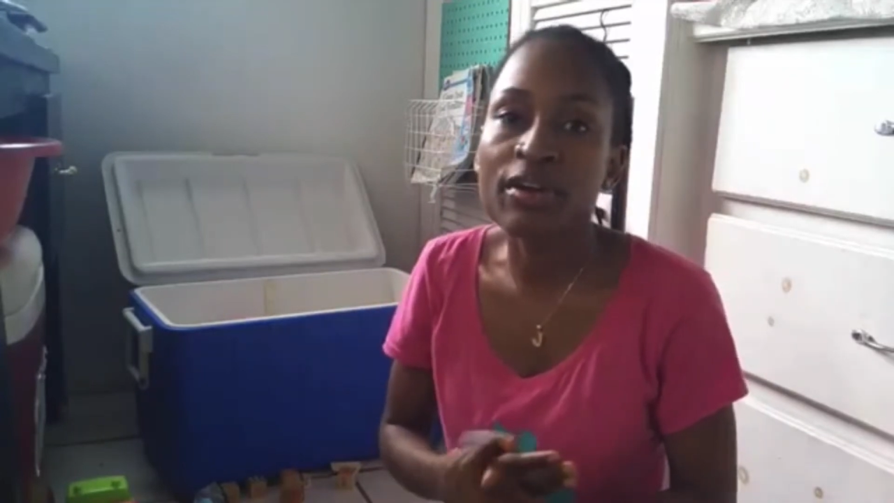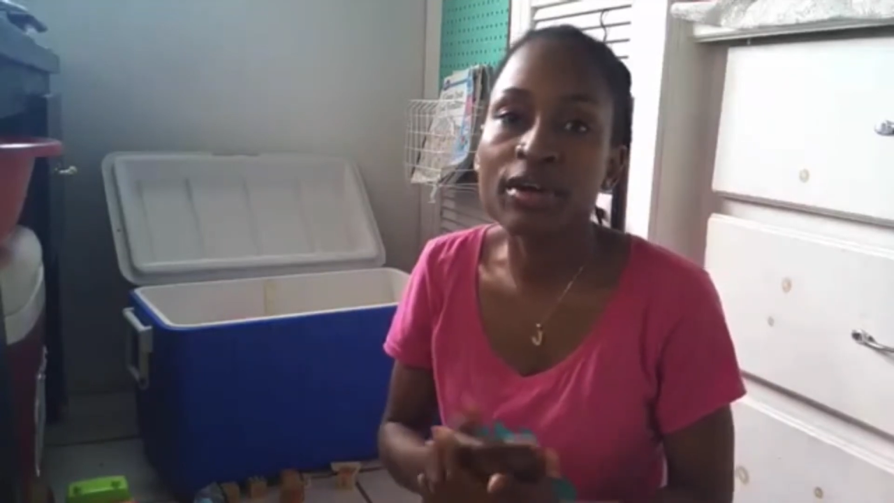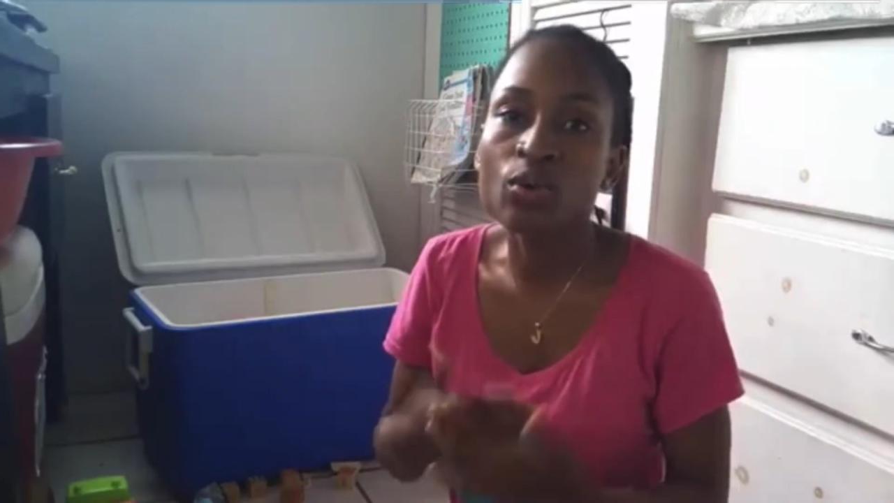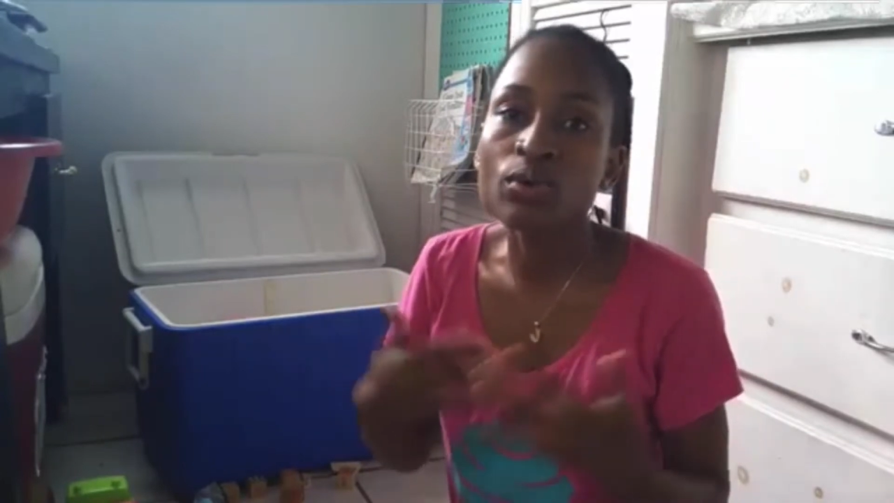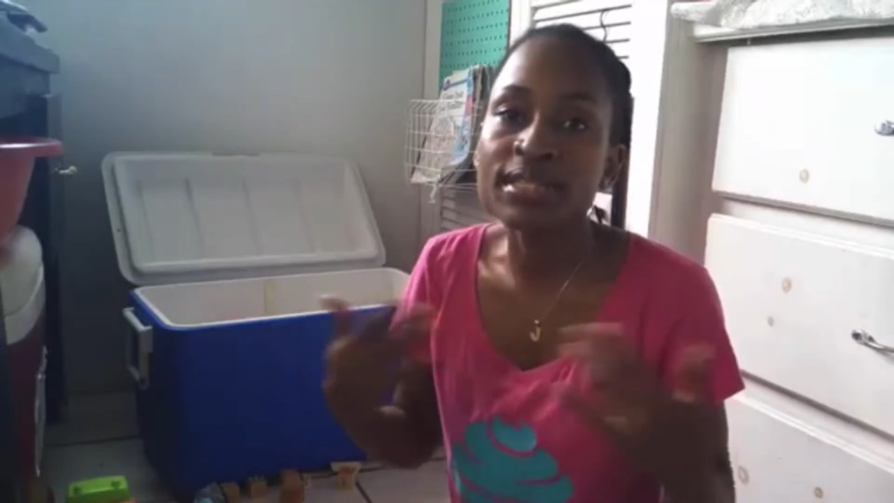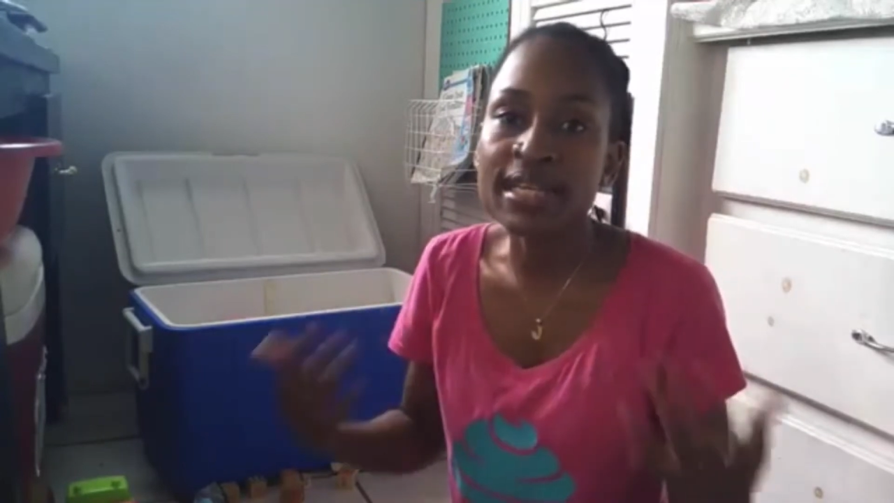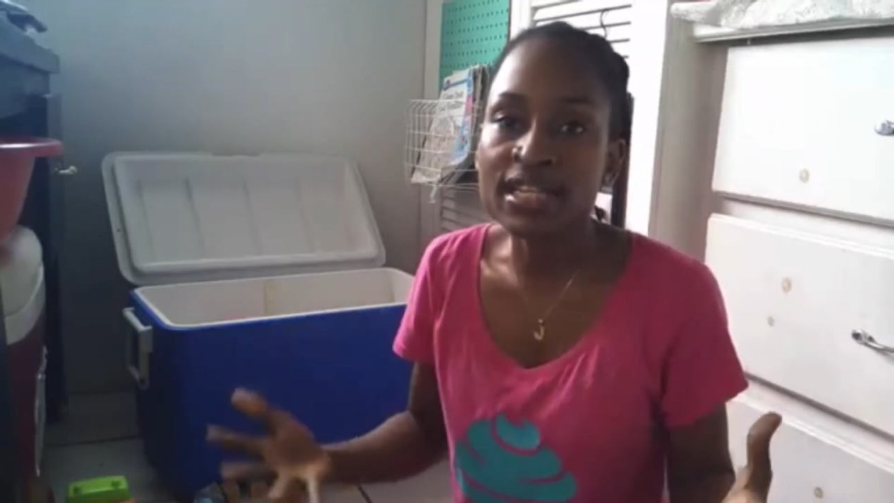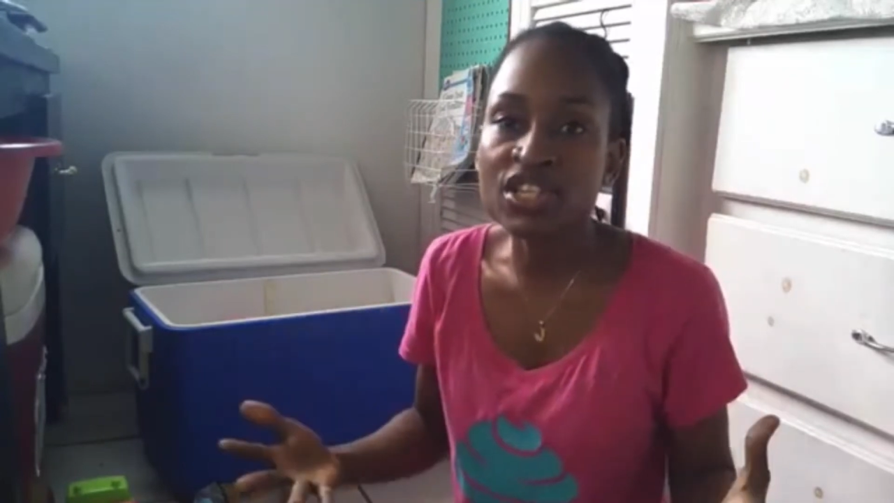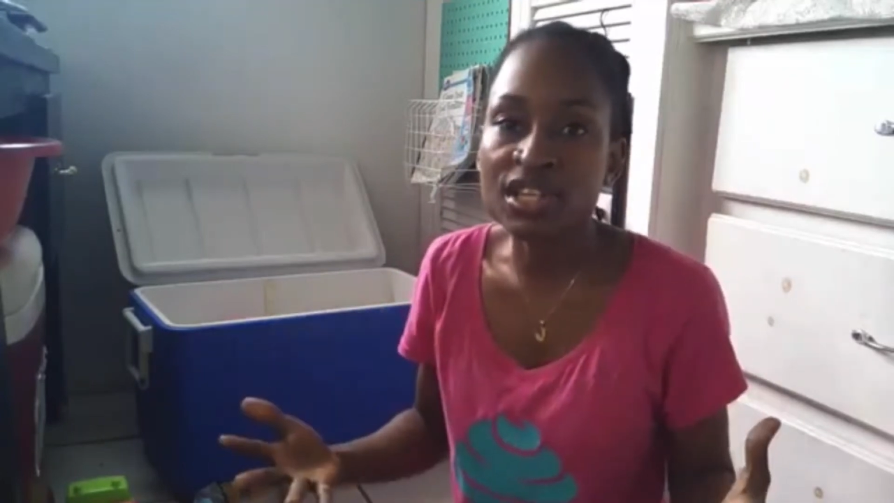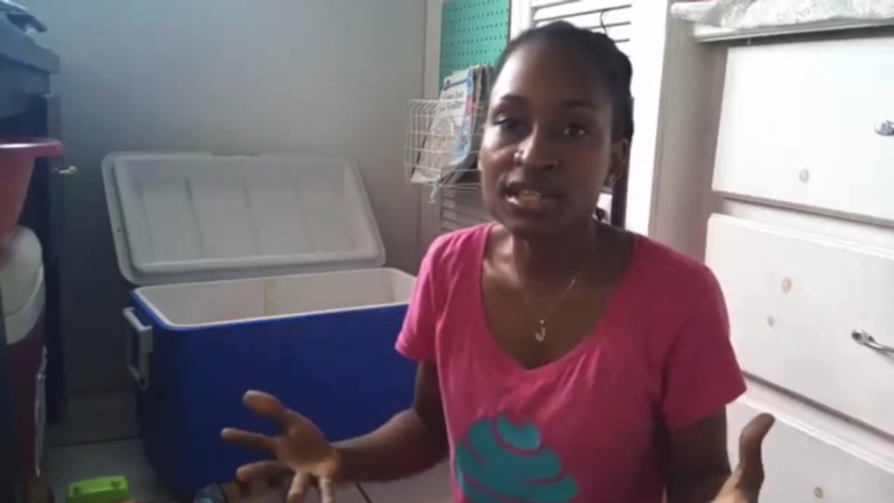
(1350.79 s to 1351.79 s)
a
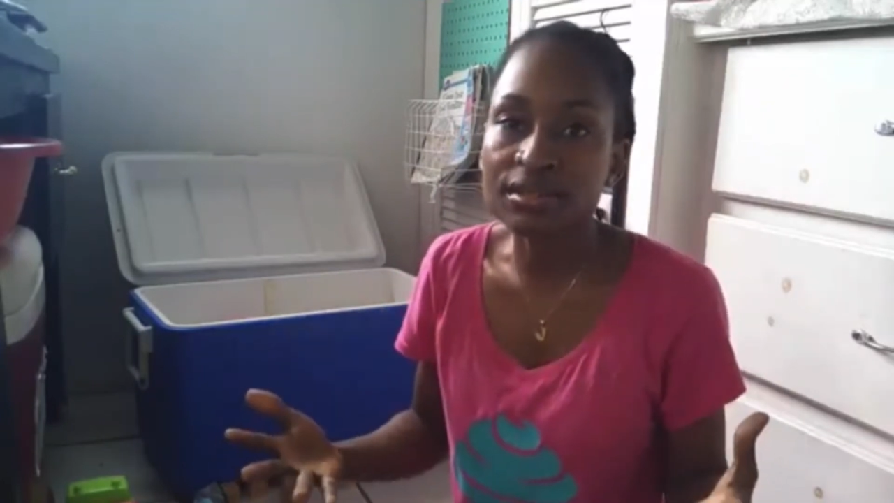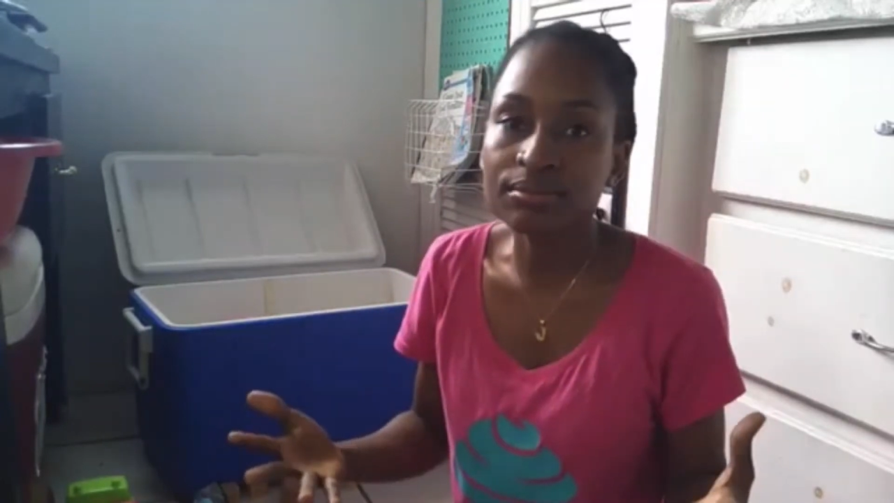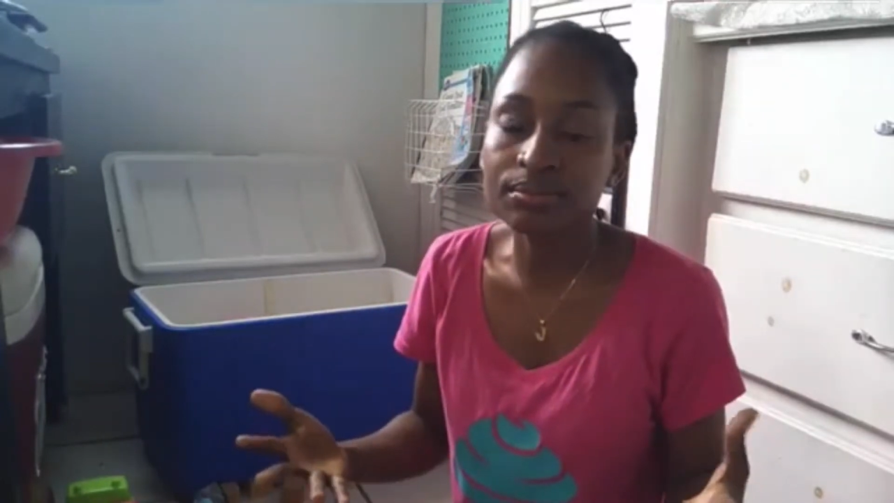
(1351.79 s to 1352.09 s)
quotation.